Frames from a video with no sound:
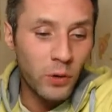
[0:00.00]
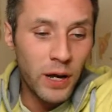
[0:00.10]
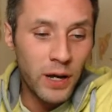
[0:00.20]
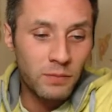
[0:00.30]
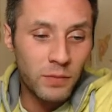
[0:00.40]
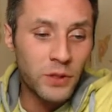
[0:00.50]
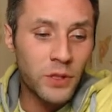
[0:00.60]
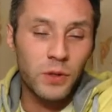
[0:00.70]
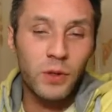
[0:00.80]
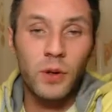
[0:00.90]
okay,
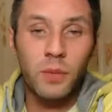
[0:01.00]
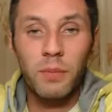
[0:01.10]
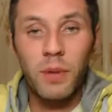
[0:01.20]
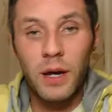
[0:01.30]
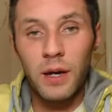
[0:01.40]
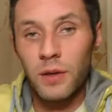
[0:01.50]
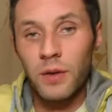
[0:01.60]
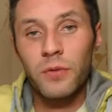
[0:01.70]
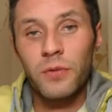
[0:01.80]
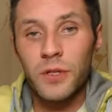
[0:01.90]
this is gonna be my
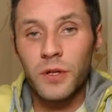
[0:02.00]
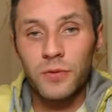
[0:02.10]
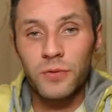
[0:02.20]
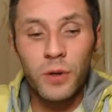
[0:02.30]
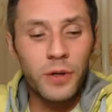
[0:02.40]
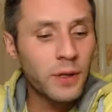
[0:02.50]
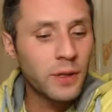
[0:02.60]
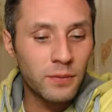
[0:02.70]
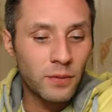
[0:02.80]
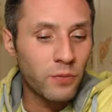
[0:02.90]
uh, three-star supporter,